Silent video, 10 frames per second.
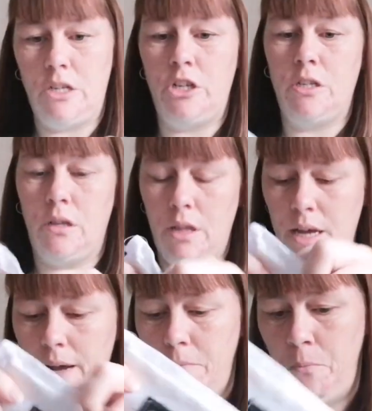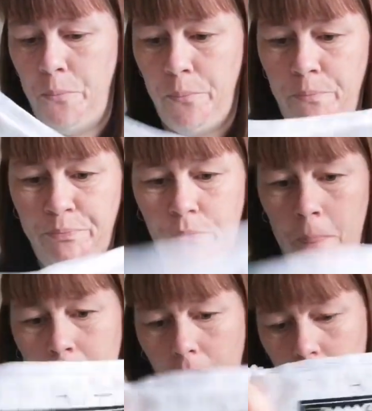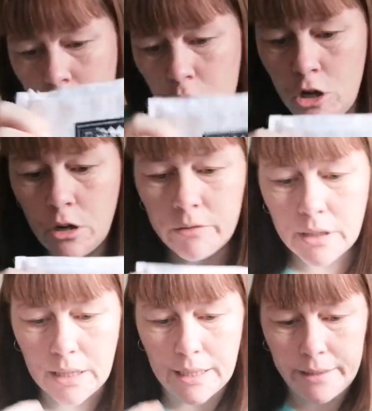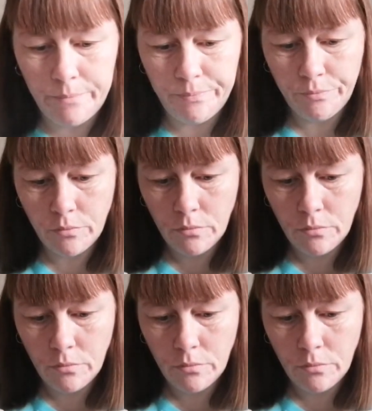stitches on that. I am currently